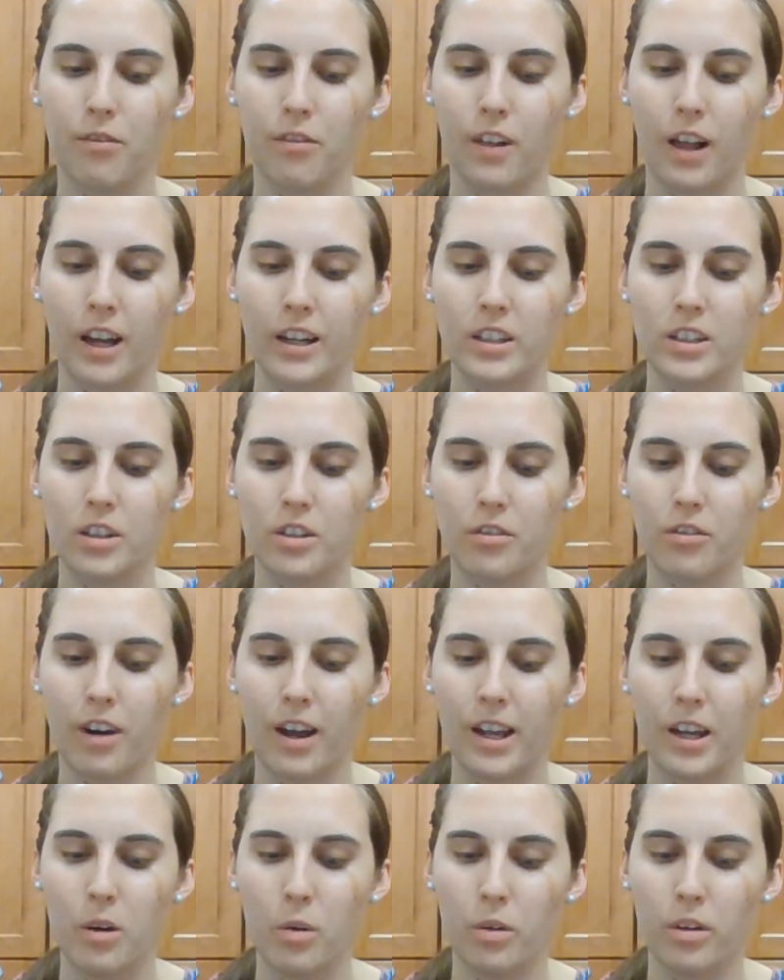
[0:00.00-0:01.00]
fly to the
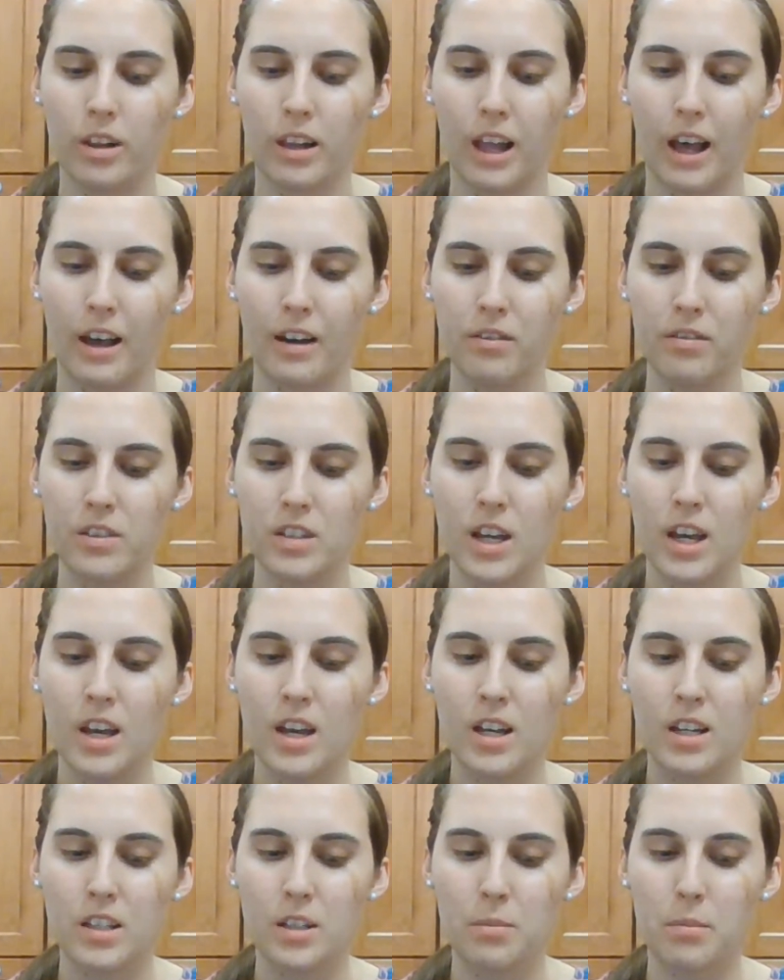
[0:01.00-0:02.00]
right or left
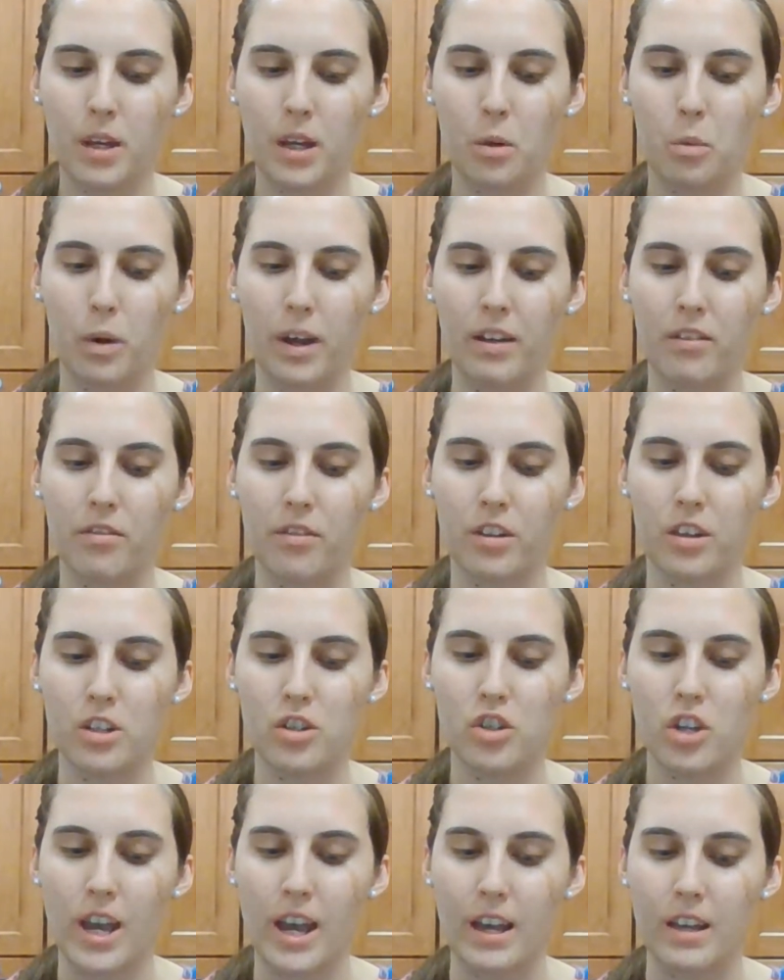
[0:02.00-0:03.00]
to make way for the
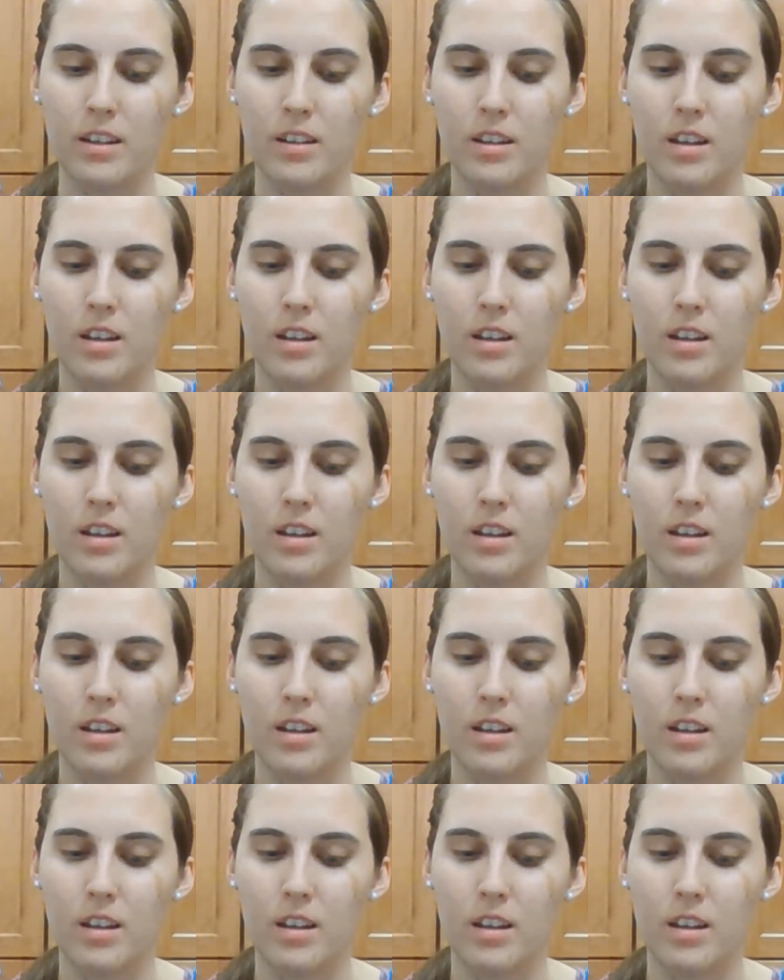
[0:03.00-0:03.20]
jet.